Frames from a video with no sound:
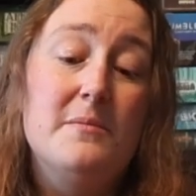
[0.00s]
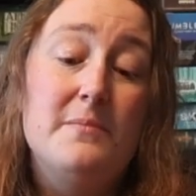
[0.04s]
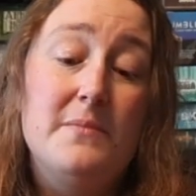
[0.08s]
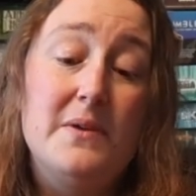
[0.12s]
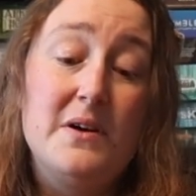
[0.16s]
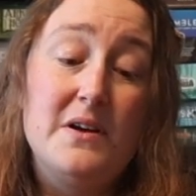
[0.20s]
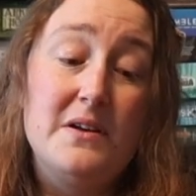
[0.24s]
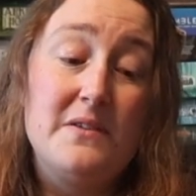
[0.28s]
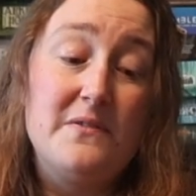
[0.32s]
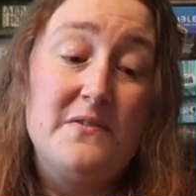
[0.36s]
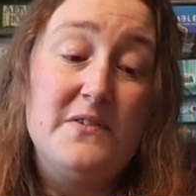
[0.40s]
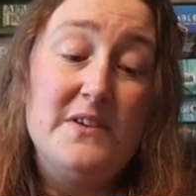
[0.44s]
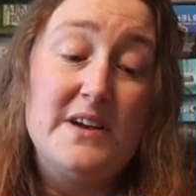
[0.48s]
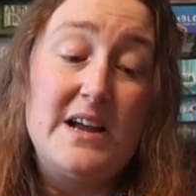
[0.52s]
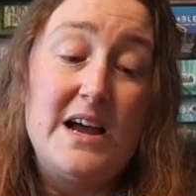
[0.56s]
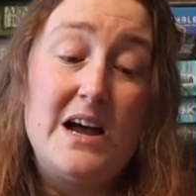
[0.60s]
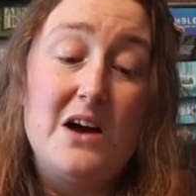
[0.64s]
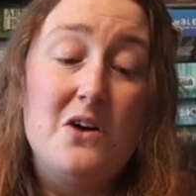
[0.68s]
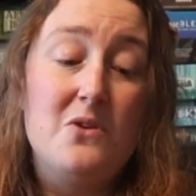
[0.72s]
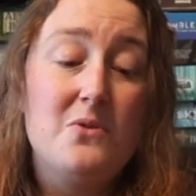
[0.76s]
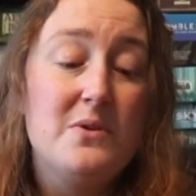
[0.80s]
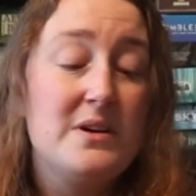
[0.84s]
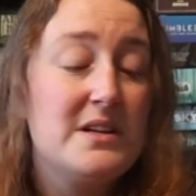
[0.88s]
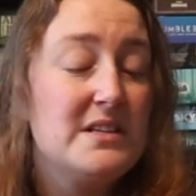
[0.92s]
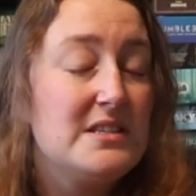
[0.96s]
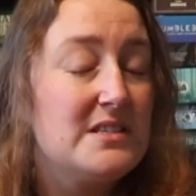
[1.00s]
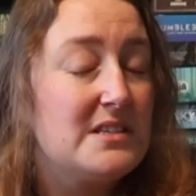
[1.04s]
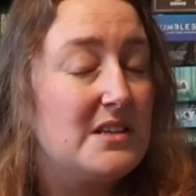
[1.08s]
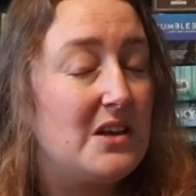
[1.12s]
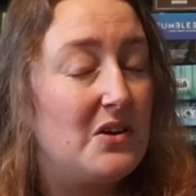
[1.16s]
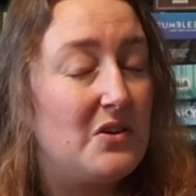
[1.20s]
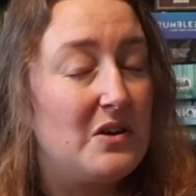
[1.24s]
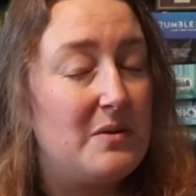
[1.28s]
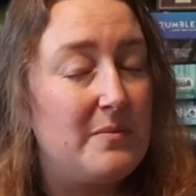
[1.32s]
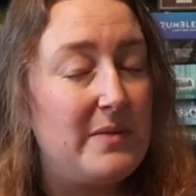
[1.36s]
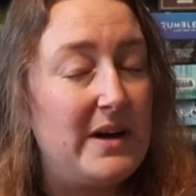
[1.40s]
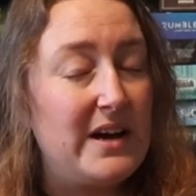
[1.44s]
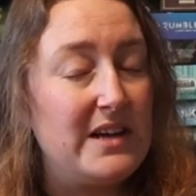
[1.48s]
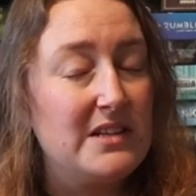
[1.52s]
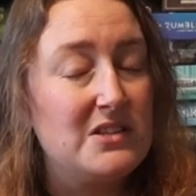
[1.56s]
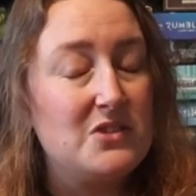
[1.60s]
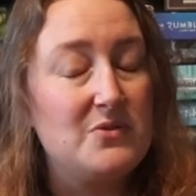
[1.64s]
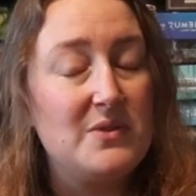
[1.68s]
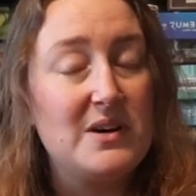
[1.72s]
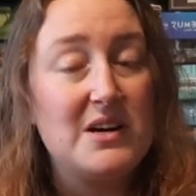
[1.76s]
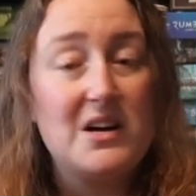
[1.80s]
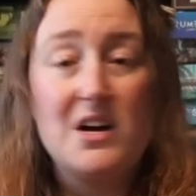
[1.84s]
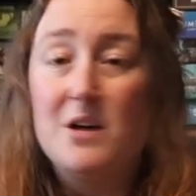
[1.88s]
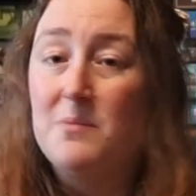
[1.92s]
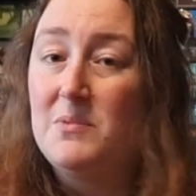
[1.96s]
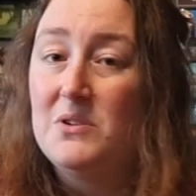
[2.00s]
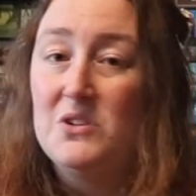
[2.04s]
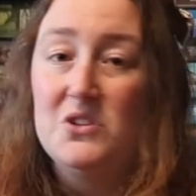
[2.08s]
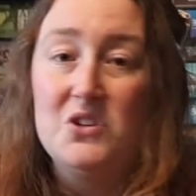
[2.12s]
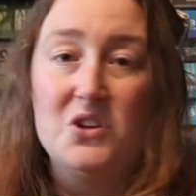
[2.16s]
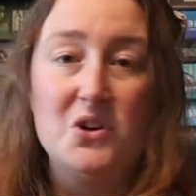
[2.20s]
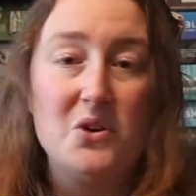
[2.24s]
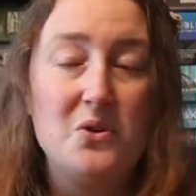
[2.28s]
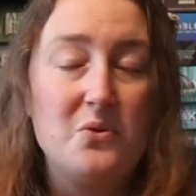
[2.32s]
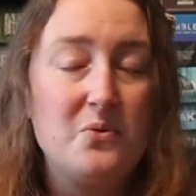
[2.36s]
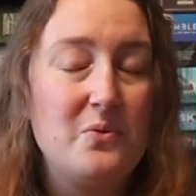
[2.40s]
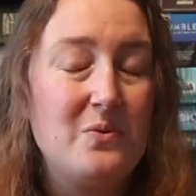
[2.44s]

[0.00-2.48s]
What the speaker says: But for now, it's going back into our cupboard.